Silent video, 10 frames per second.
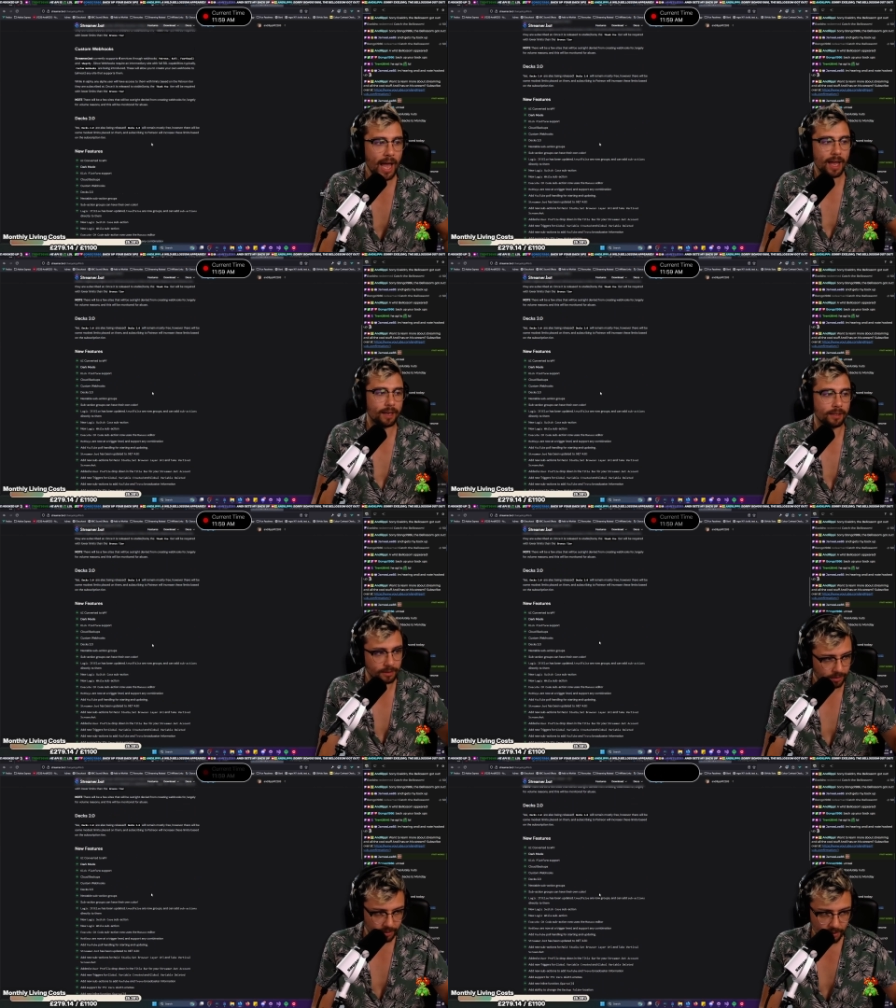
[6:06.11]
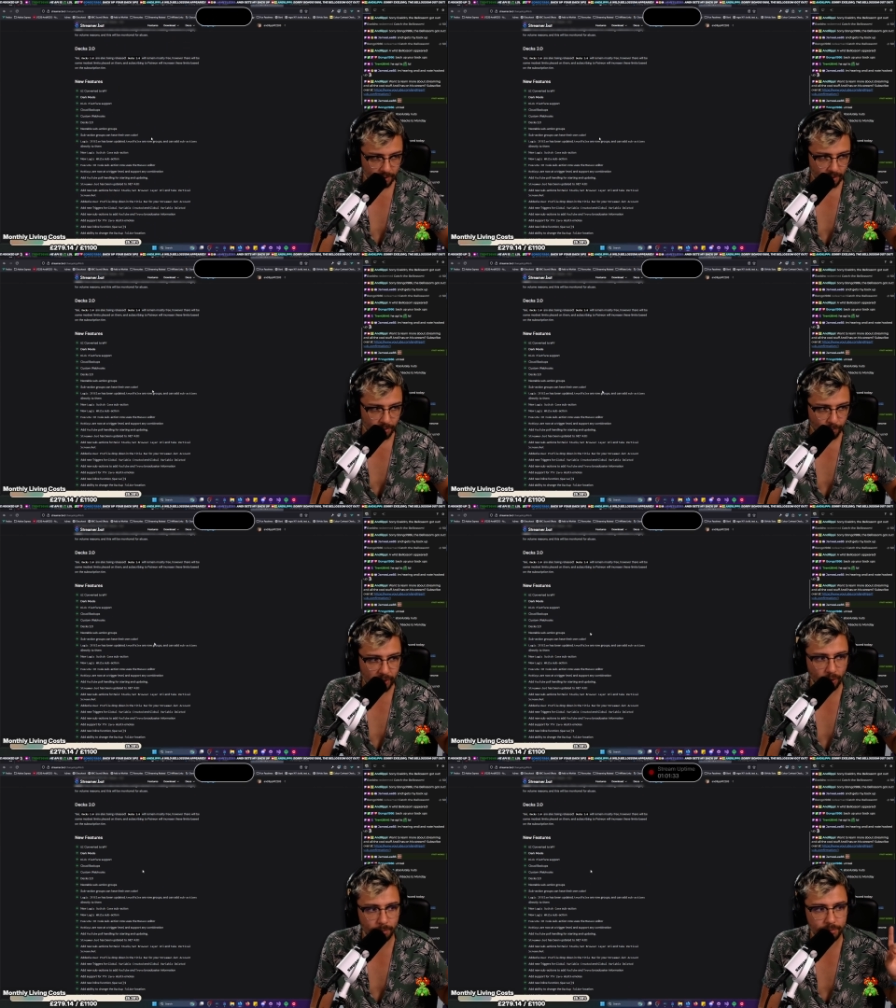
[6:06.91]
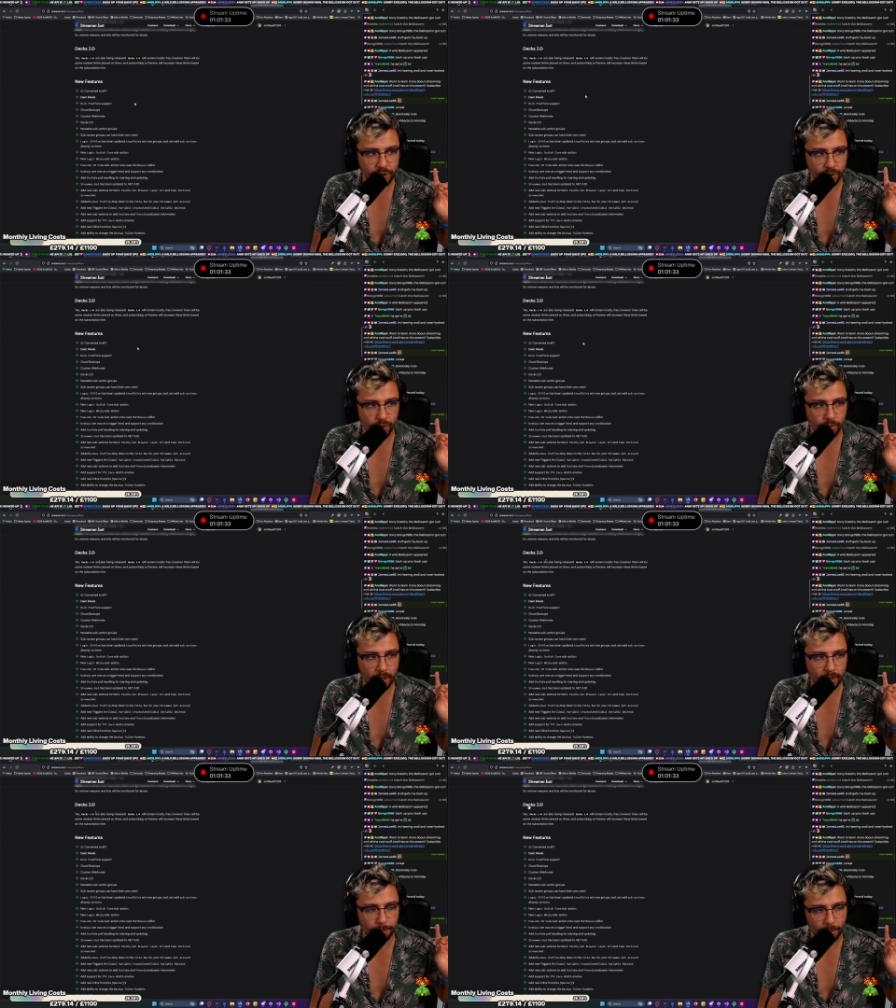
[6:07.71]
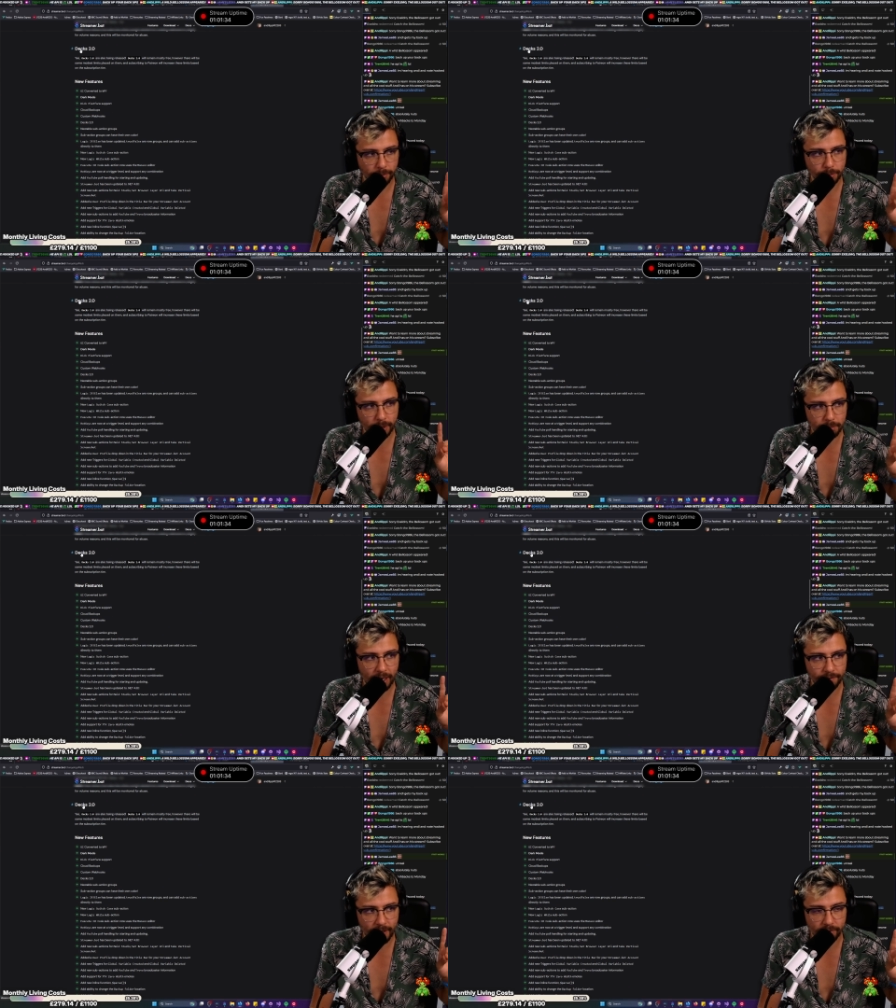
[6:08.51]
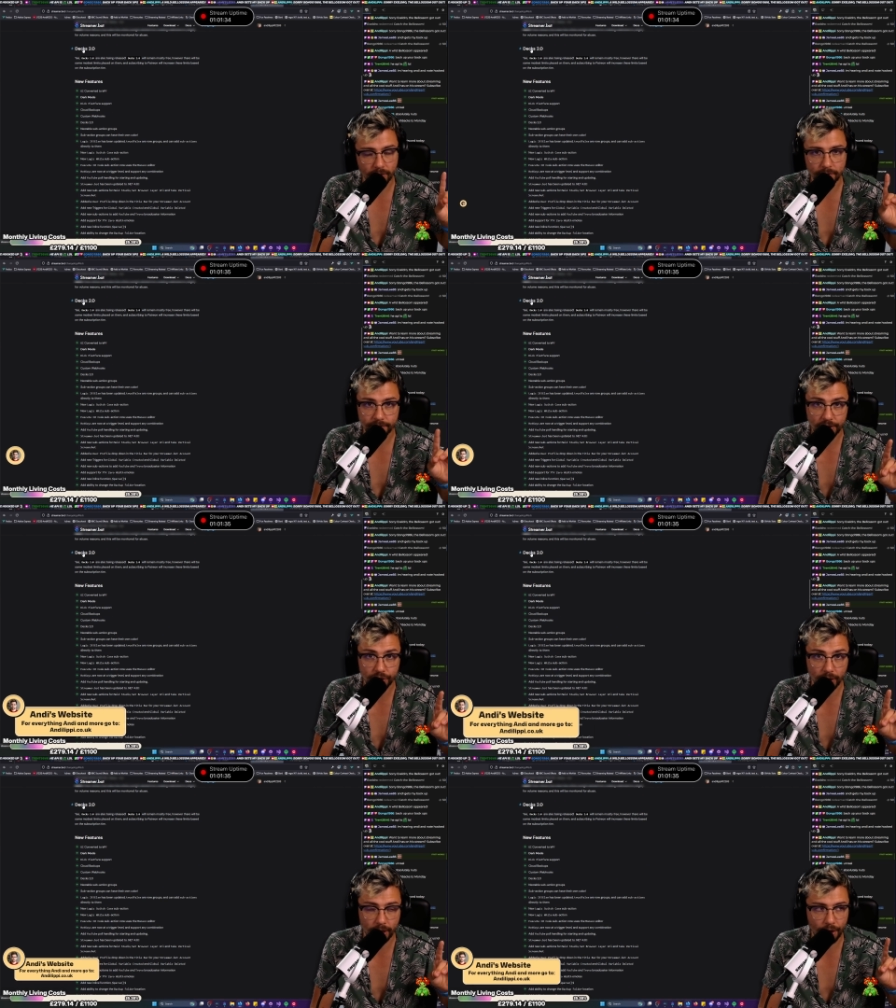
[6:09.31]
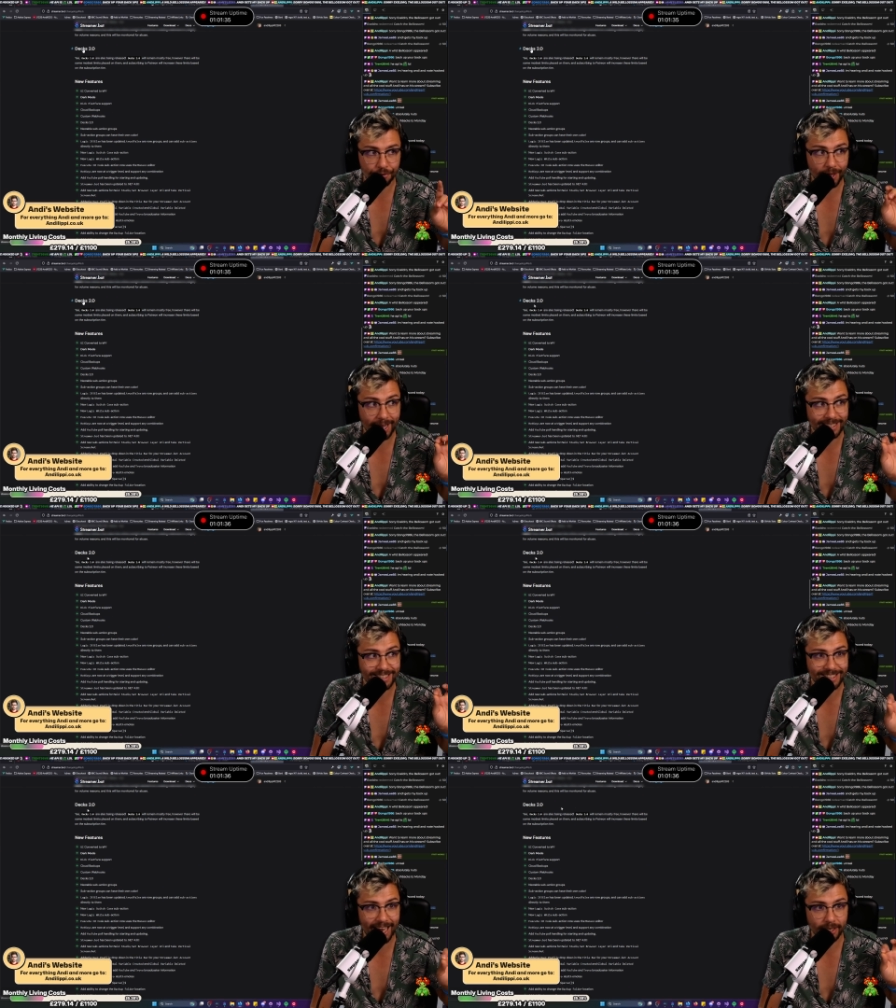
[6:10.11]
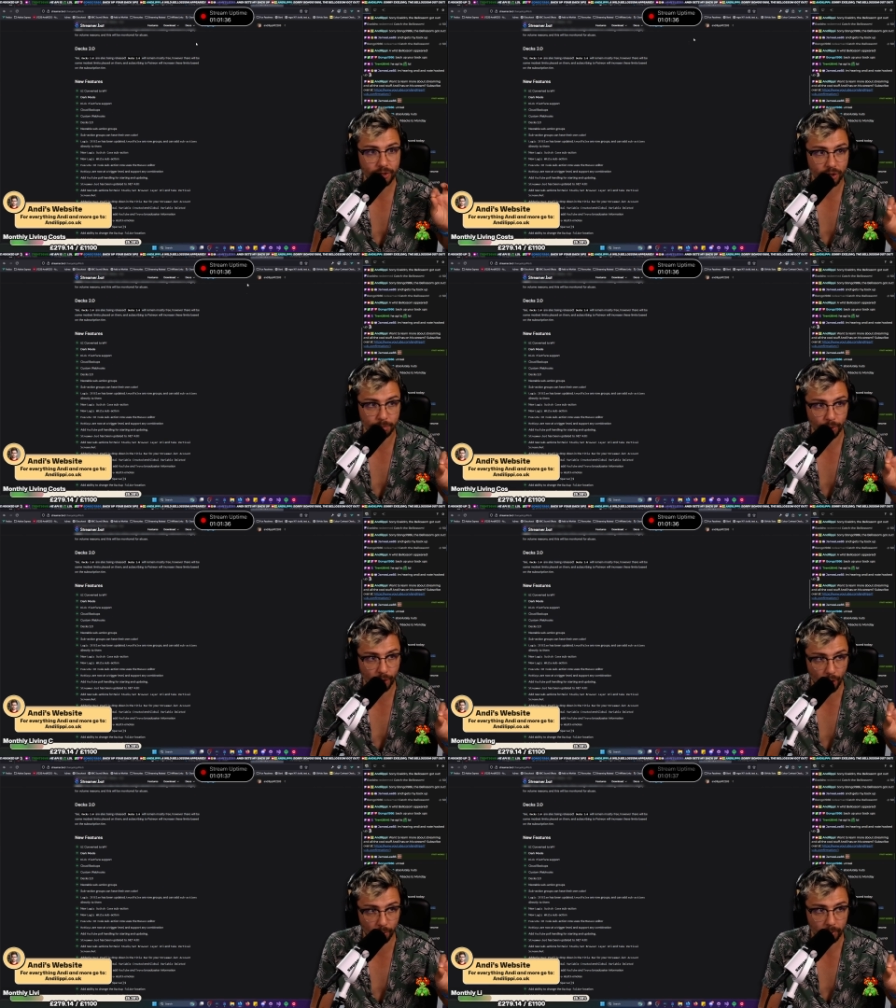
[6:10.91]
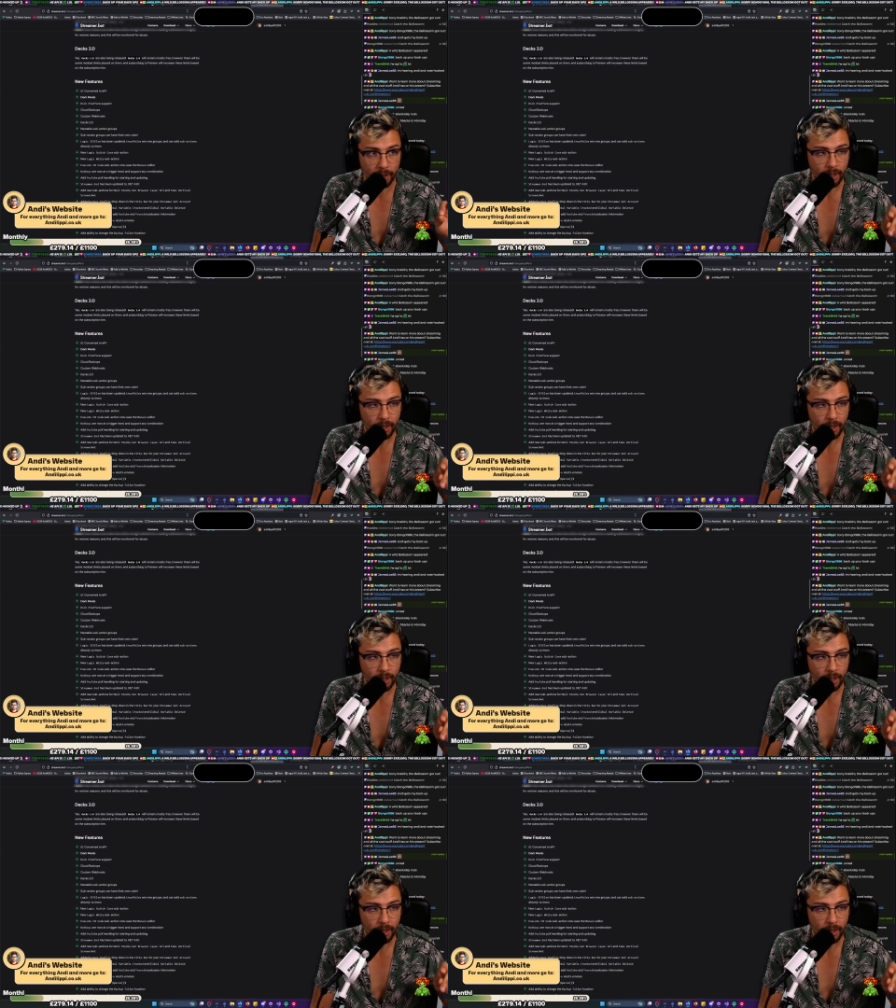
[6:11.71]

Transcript: And we come to probably my favorite feature, and that is Dex 2.0.